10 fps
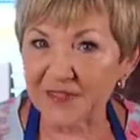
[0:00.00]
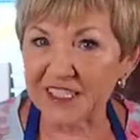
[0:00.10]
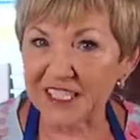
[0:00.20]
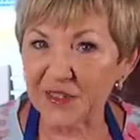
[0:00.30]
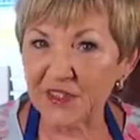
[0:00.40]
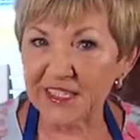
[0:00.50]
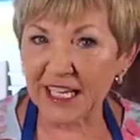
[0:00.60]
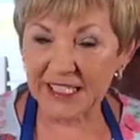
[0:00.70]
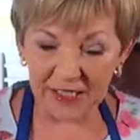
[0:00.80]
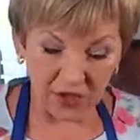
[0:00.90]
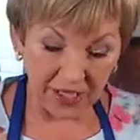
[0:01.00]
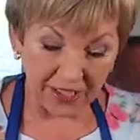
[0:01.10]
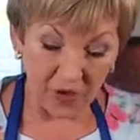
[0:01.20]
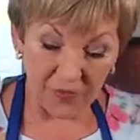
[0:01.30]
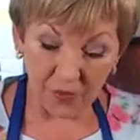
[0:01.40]
for dinner on Saturday night
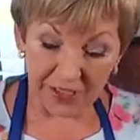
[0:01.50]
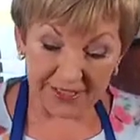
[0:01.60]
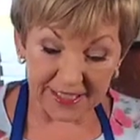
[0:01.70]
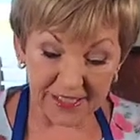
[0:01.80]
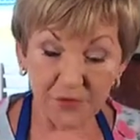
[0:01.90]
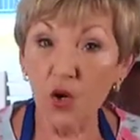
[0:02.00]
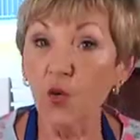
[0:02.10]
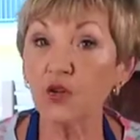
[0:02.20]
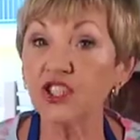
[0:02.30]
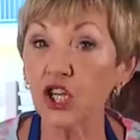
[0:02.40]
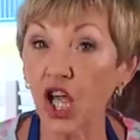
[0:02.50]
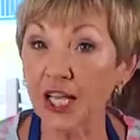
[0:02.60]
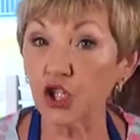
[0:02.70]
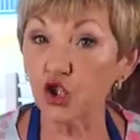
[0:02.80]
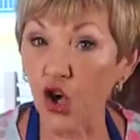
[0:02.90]
and I've already said to them, would you
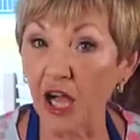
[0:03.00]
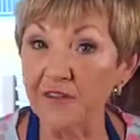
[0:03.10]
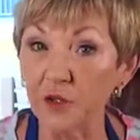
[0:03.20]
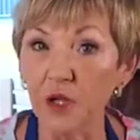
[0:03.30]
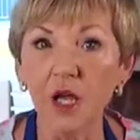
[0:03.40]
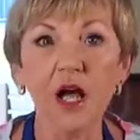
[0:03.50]
like a trifle?